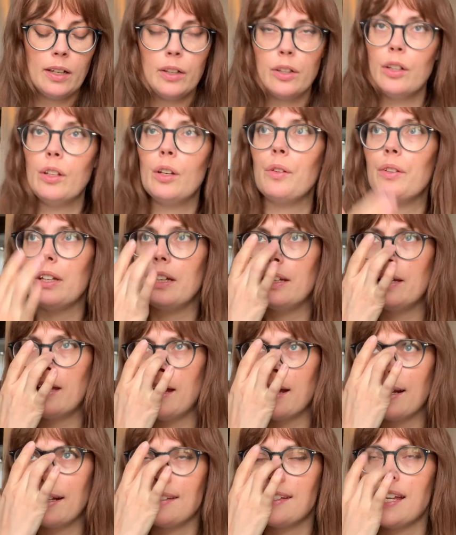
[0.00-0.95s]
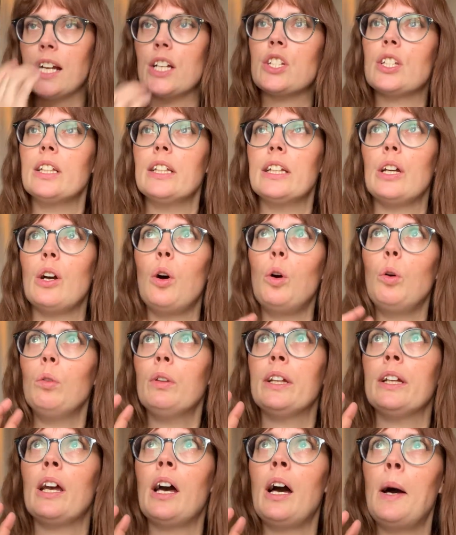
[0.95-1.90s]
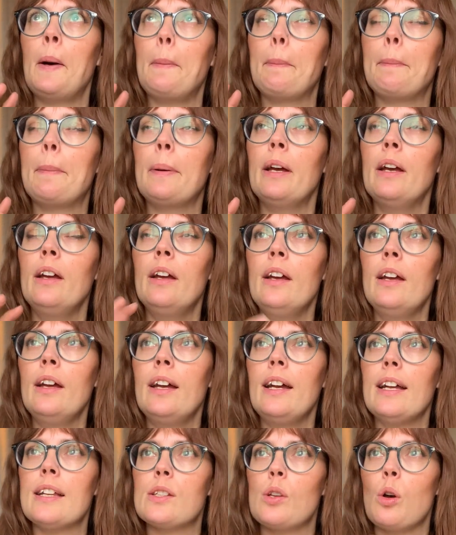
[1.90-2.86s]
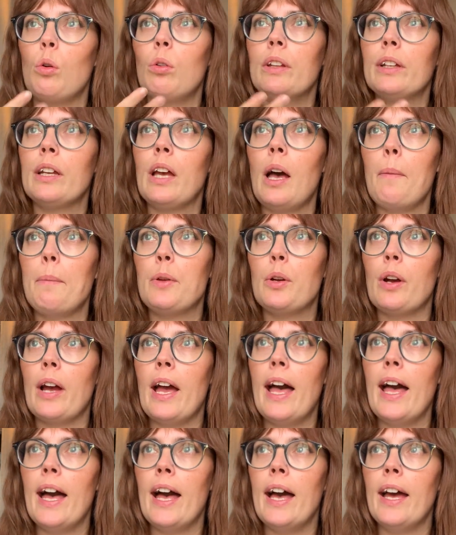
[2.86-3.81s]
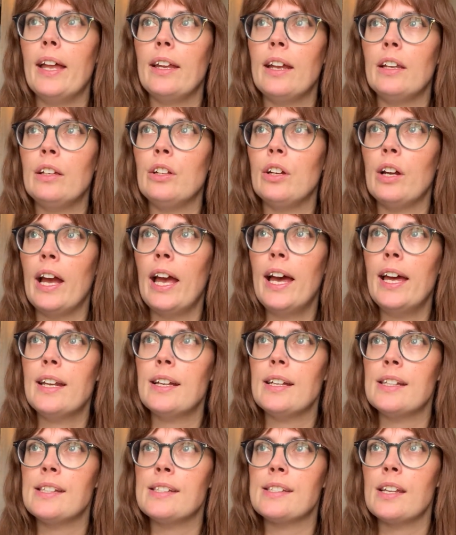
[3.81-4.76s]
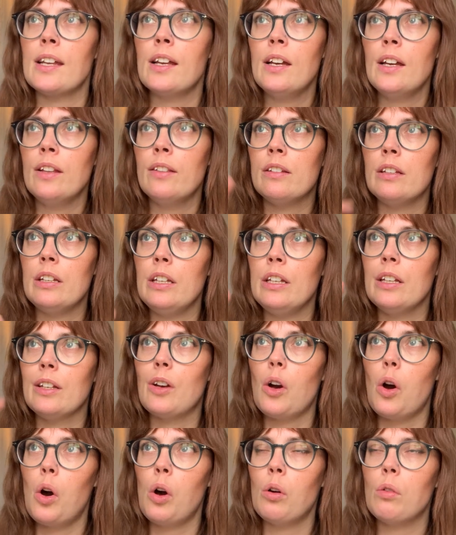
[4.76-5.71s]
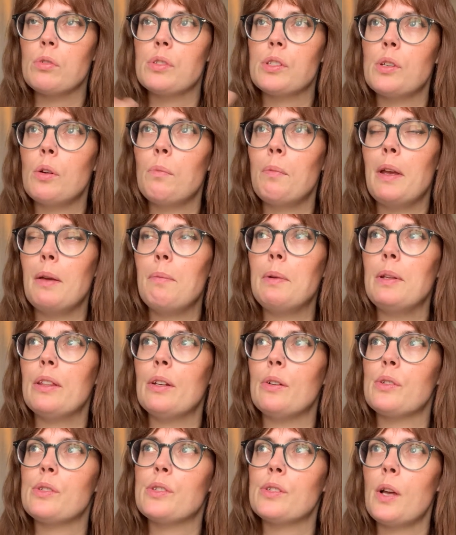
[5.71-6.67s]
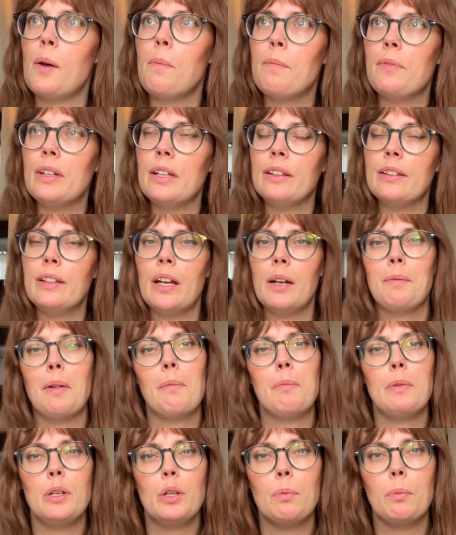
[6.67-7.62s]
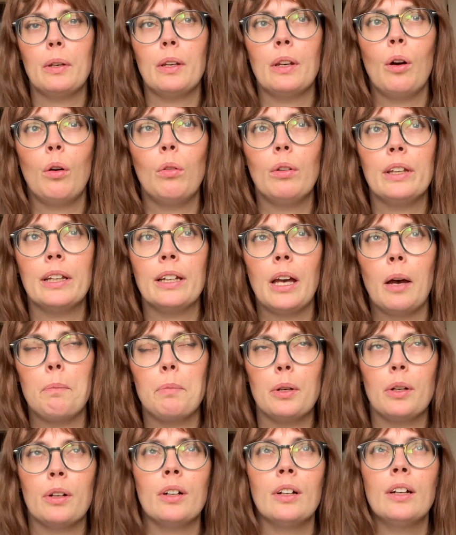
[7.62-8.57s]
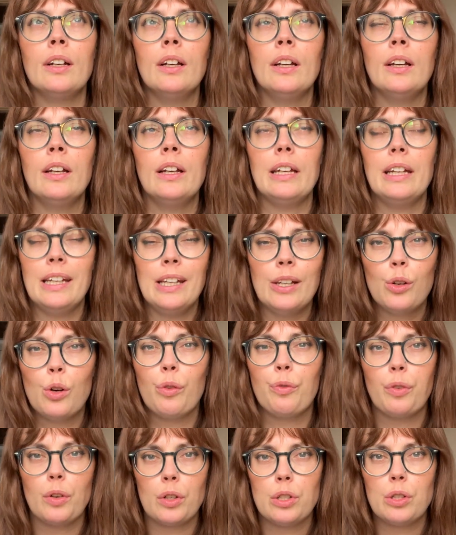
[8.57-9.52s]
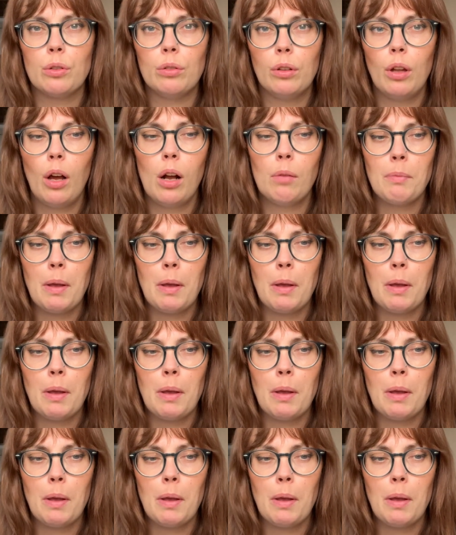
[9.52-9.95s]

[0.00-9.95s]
The neck is actually holding up. It's holding up your head, and your head is the ego. So maybe there's something there. Maybe you've been holding up your ego for too long.